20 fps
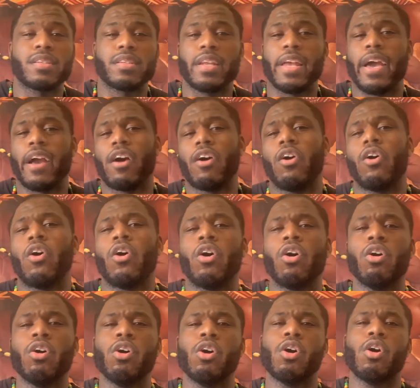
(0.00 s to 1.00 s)
Like,
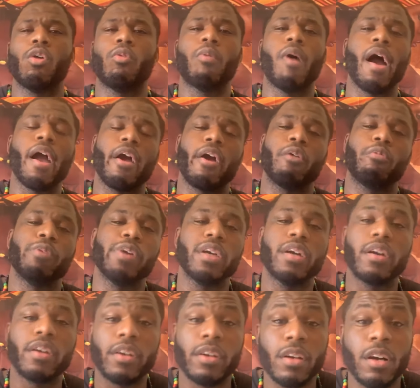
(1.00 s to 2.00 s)
oh, why aren't we
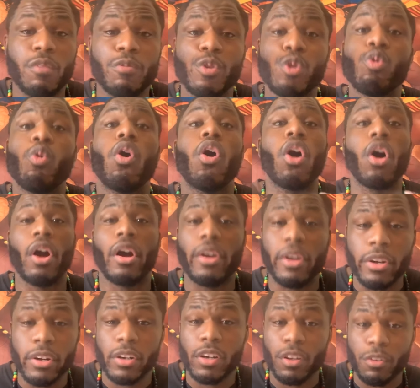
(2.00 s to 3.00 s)
good enough? You are good
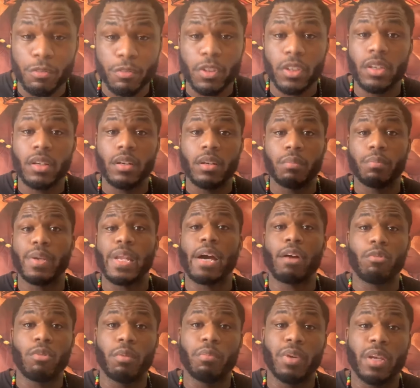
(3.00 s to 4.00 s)
enough, black
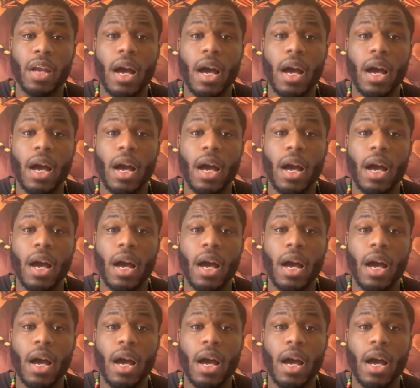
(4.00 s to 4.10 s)
woman.